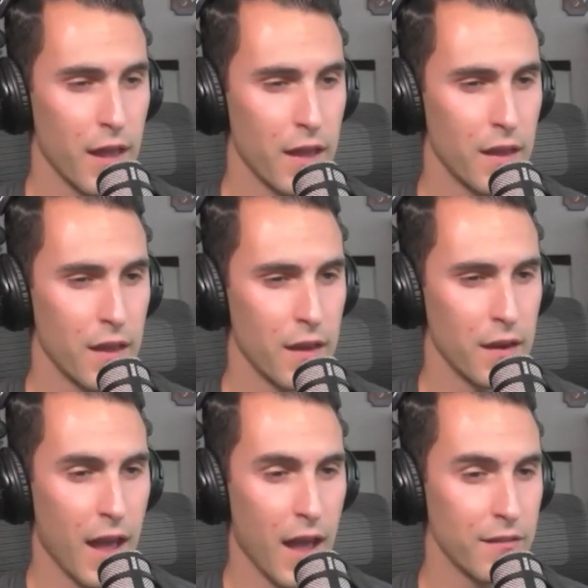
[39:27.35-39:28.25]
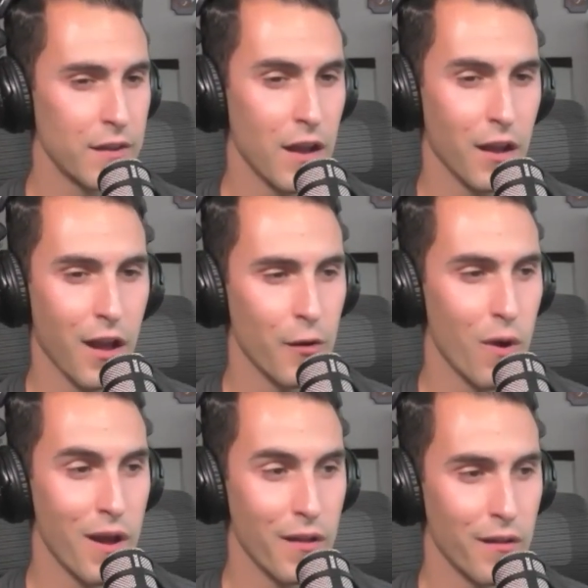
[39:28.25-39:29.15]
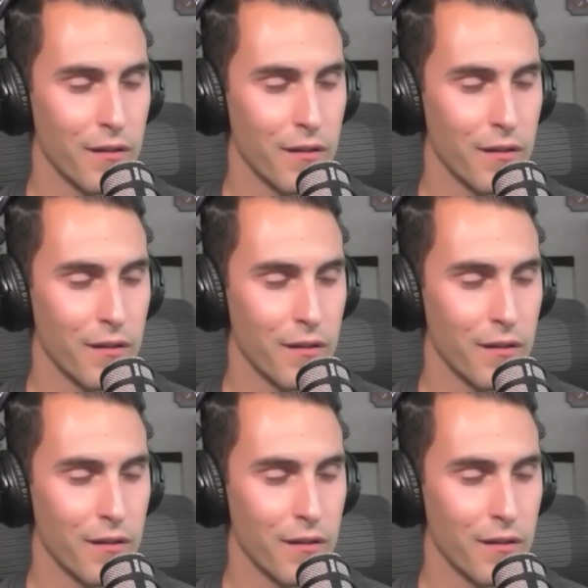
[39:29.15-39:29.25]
and it has not gone well